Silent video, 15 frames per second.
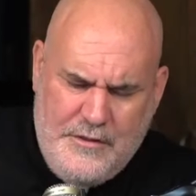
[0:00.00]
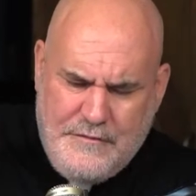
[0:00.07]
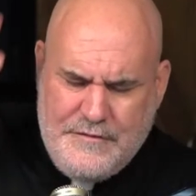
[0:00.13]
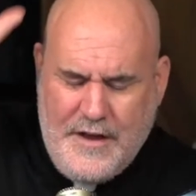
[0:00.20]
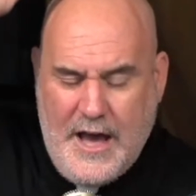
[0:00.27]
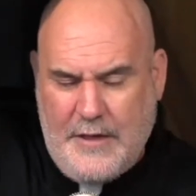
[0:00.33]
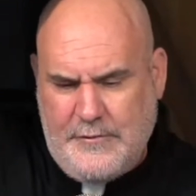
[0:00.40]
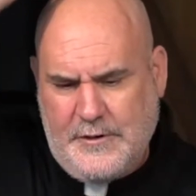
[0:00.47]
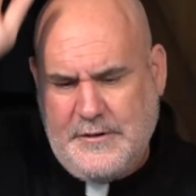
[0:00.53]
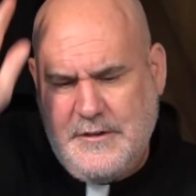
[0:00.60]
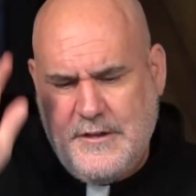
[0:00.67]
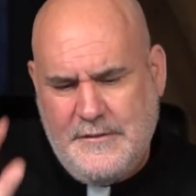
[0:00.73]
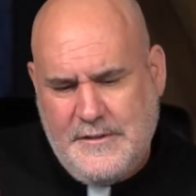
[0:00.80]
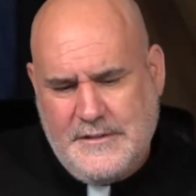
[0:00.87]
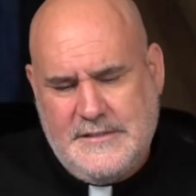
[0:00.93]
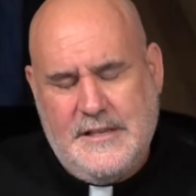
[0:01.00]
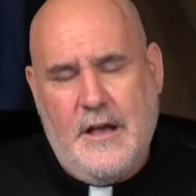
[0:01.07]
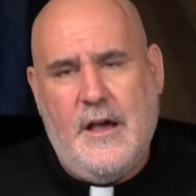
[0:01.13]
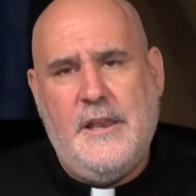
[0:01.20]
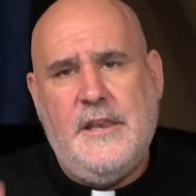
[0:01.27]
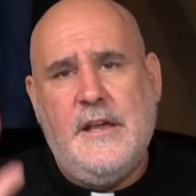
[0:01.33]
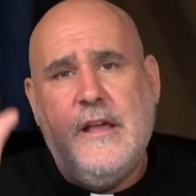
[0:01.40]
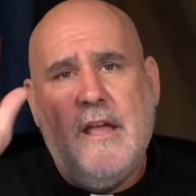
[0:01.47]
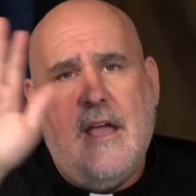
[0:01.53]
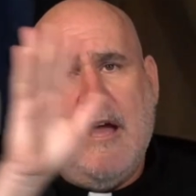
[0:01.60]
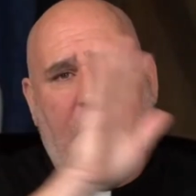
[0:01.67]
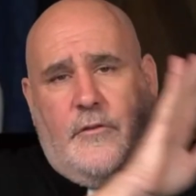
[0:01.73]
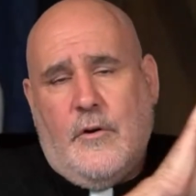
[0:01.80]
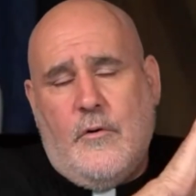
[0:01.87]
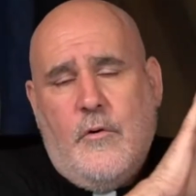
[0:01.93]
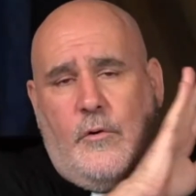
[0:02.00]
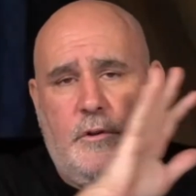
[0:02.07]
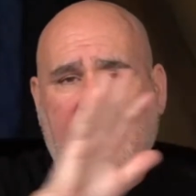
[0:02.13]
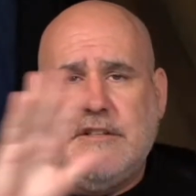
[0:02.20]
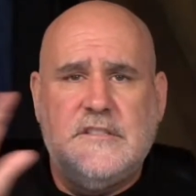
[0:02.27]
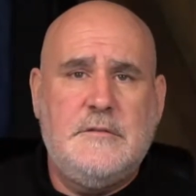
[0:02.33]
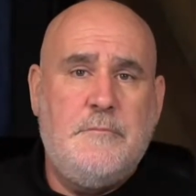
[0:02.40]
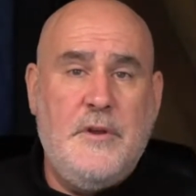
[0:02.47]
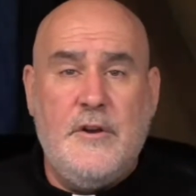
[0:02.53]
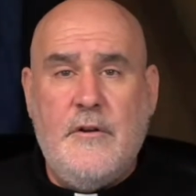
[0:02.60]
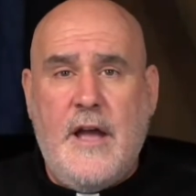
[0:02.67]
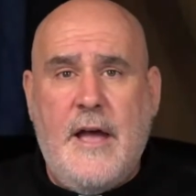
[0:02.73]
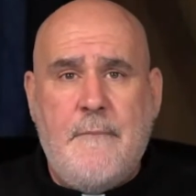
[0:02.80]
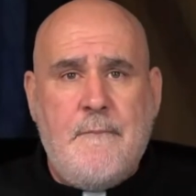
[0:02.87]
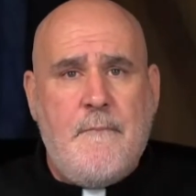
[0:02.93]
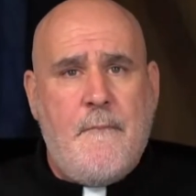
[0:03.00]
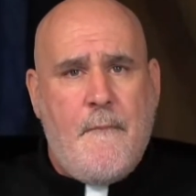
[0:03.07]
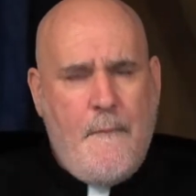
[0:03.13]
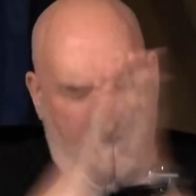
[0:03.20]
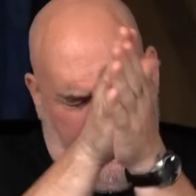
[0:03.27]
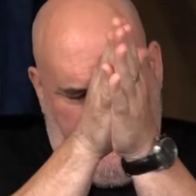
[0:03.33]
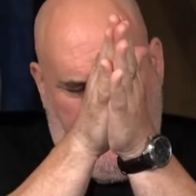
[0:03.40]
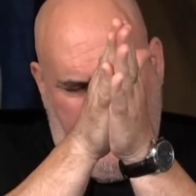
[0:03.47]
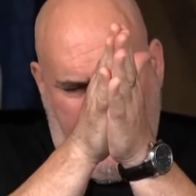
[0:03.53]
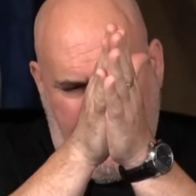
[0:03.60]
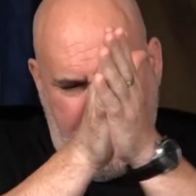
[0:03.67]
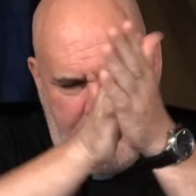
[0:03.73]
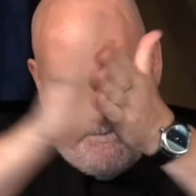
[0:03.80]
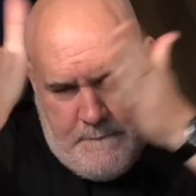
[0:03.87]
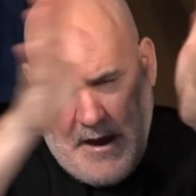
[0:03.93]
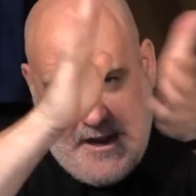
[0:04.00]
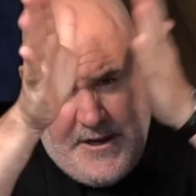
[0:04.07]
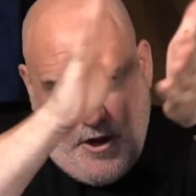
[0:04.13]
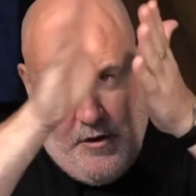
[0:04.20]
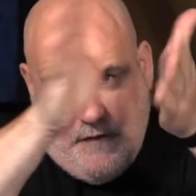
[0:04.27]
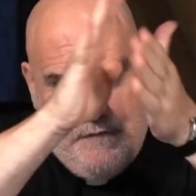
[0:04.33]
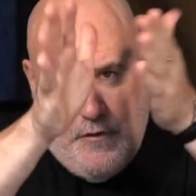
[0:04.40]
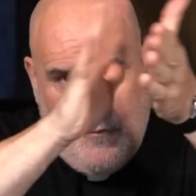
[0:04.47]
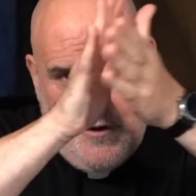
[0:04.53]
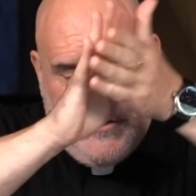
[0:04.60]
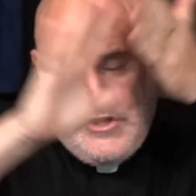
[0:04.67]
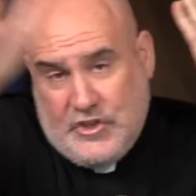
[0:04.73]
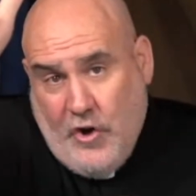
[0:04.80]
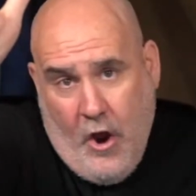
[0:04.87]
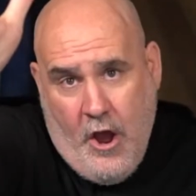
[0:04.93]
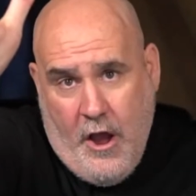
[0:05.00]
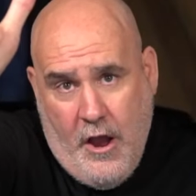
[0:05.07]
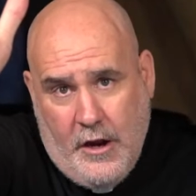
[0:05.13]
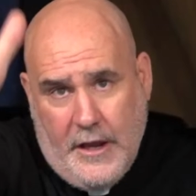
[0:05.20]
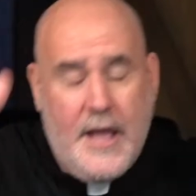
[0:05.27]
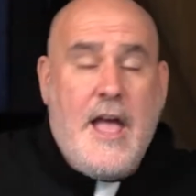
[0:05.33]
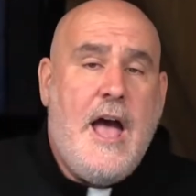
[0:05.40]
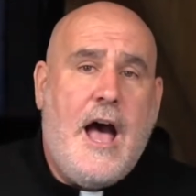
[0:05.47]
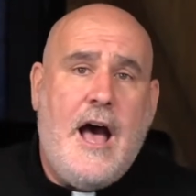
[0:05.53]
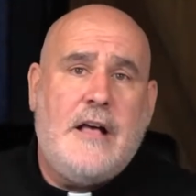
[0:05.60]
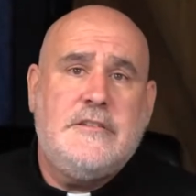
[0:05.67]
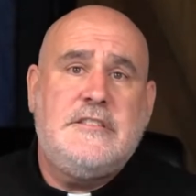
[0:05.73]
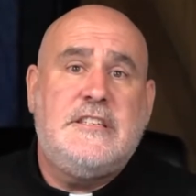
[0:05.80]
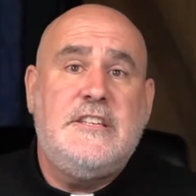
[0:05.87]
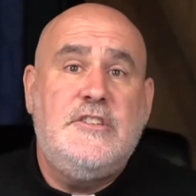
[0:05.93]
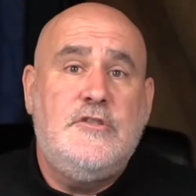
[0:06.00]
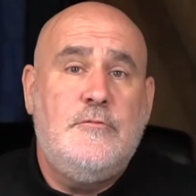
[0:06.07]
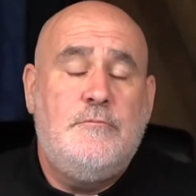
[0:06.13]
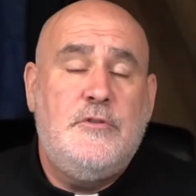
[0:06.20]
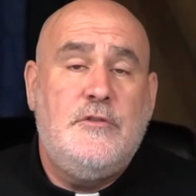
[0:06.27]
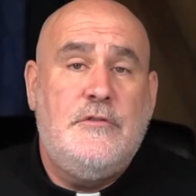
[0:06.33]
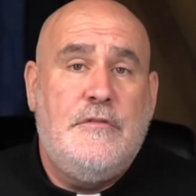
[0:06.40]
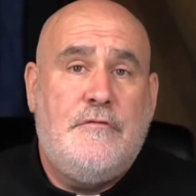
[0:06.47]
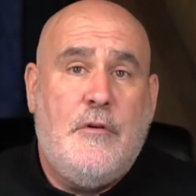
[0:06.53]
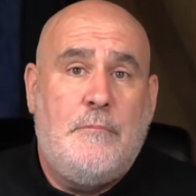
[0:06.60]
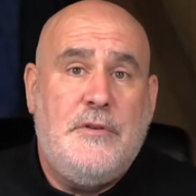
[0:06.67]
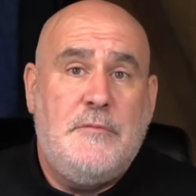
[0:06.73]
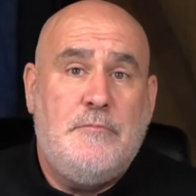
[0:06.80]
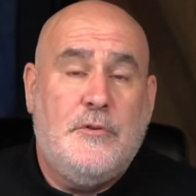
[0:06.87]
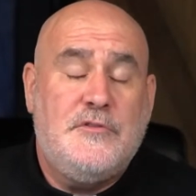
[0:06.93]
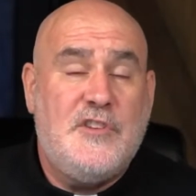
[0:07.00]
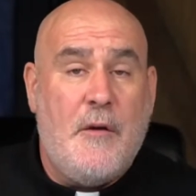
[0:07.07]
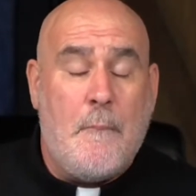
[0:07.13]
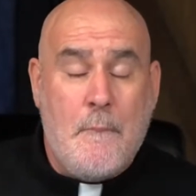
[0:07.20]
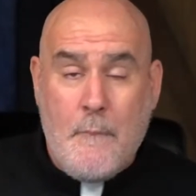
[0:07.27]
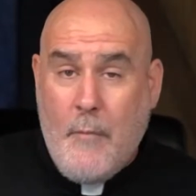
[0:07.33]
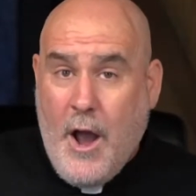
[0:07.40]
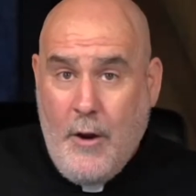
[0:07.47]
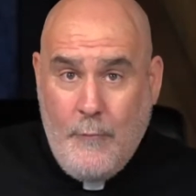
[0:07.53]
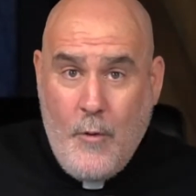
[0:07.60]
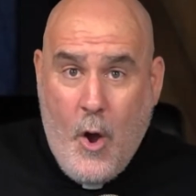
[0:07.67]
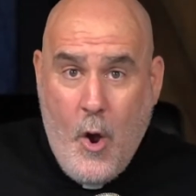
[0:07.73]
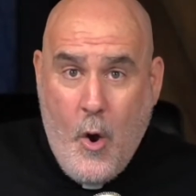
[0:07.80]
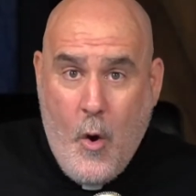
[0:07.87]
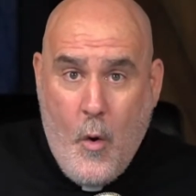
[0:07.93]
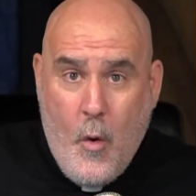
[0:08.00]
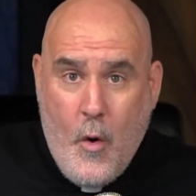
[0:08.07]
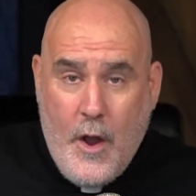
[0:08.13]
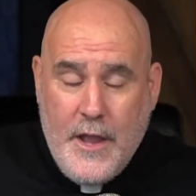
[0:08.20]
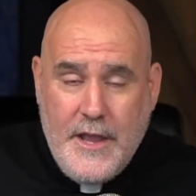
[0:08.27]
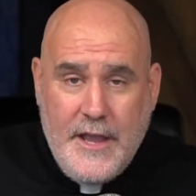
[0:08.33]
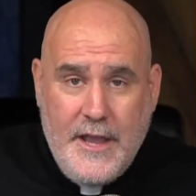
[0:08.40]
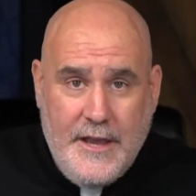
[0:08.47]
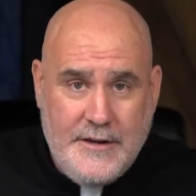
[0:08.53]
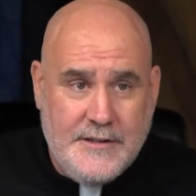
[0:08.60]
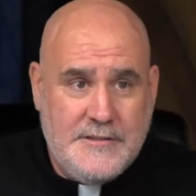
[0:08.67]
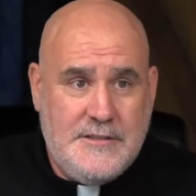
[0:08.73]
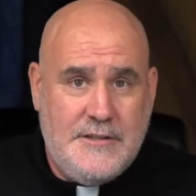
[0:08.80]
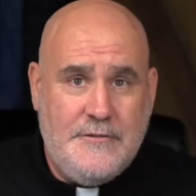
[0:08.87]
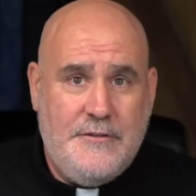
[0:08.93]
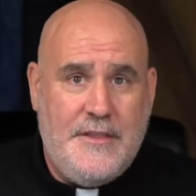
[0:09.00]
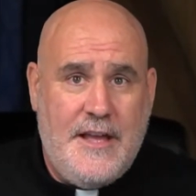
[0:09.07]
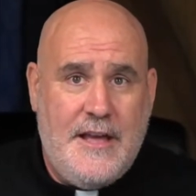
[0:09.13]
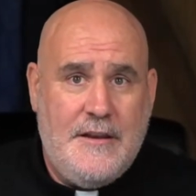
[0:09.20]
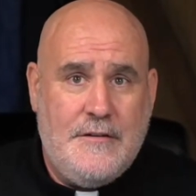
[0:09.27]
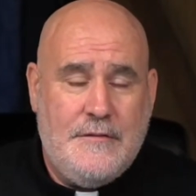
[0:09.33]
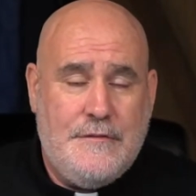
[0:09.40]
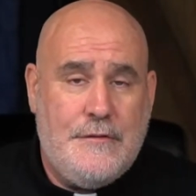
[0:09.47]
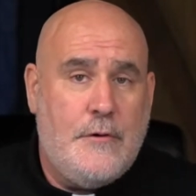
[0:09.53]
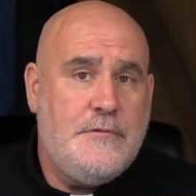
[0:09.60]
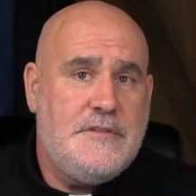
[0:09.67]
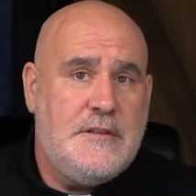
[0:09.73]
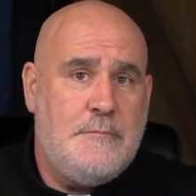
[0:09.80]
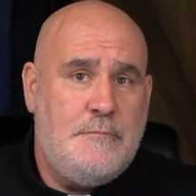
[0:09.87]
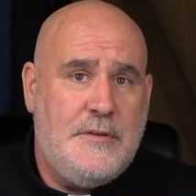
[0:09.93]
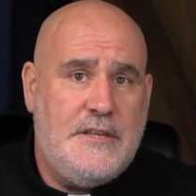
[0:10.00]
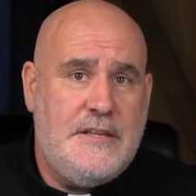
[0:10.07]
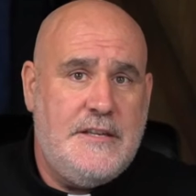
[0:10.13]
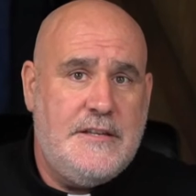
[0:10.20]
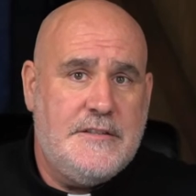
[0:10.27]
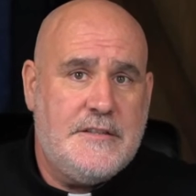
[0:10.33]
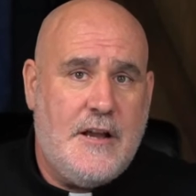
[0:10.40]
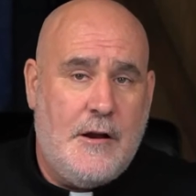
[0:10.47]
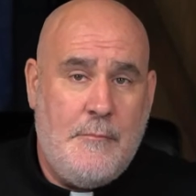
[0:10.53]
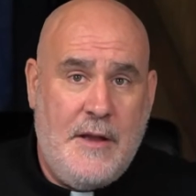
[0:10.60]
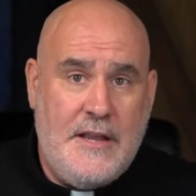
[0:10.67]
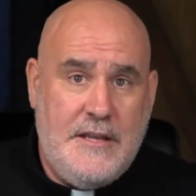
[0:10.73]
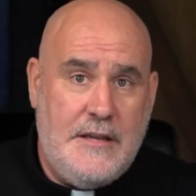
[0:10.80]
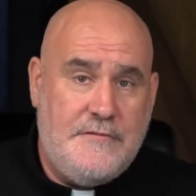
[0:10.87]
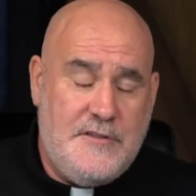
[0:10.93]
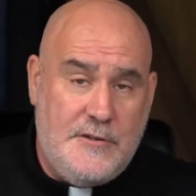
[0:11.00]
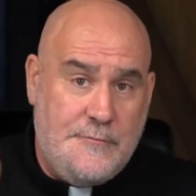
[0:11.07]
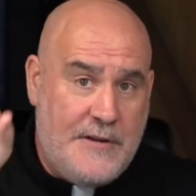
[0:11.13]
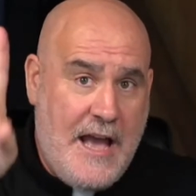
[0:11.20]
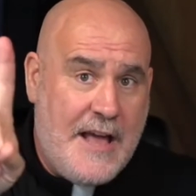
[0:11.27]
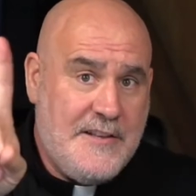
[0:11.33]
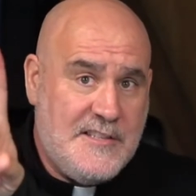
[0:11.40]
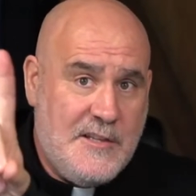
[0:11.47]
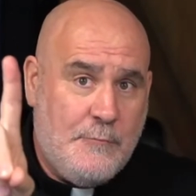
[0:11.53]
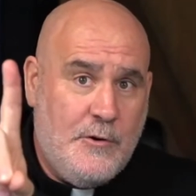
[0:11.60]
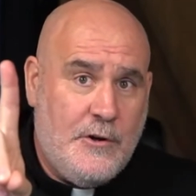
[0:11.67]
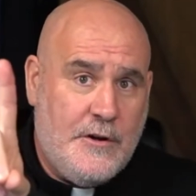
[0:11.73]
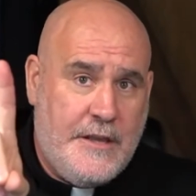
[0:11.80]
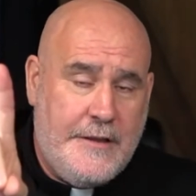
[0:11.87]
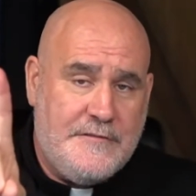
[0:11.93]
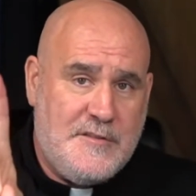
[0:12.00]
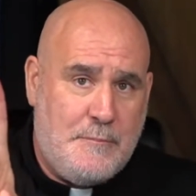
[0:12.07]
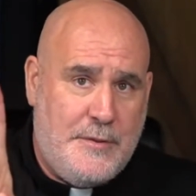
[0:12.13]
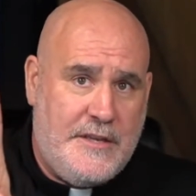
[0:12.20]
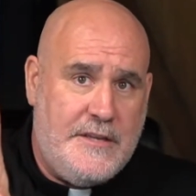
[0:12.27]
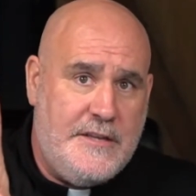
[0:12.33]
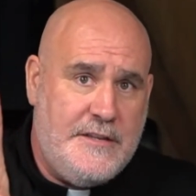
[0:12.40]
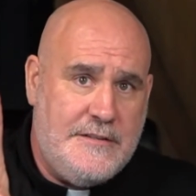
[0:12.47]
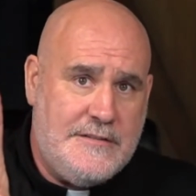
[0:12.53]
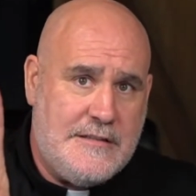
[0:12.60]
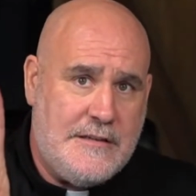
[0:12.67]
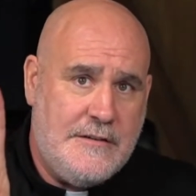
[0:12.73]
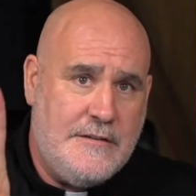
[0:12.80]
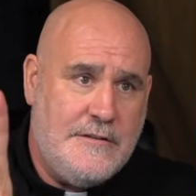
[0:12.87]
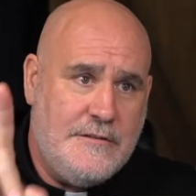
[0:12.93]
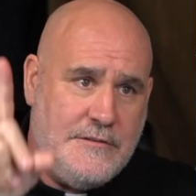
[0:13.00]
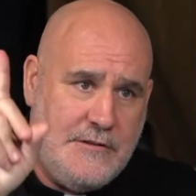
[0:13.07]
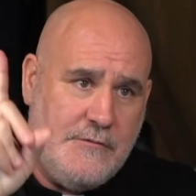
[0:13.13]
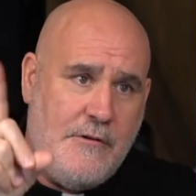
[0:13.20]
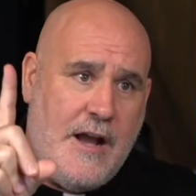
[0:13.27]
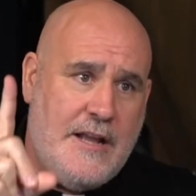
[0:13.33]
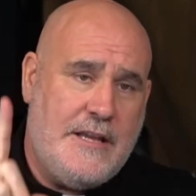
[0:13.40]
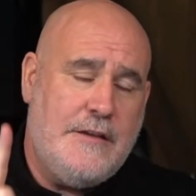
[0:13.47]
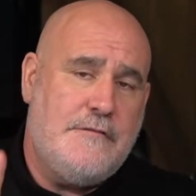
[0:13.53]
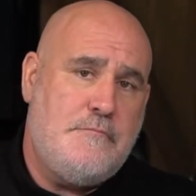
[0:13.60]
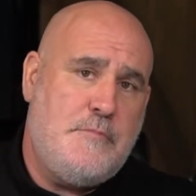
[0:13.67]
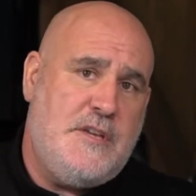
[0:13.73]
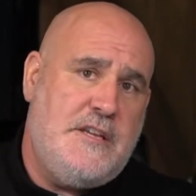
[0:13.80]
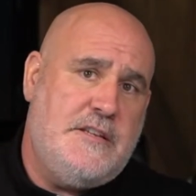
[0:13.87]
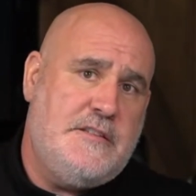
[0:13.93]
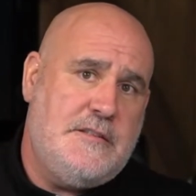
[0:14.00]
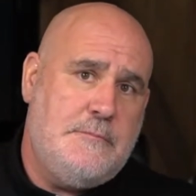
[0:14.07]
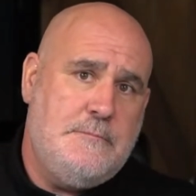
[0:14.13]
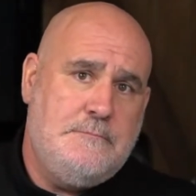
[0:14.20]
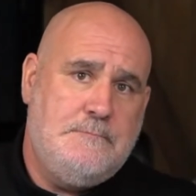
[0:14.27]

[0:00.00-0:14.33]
Father, the Son, and the Holy Spirit. My Kung Fu is strong. I'll see you beautiful people tomorrow. And until then, frozen peas are my gift to you. Not as the world gives peas, do I give peace.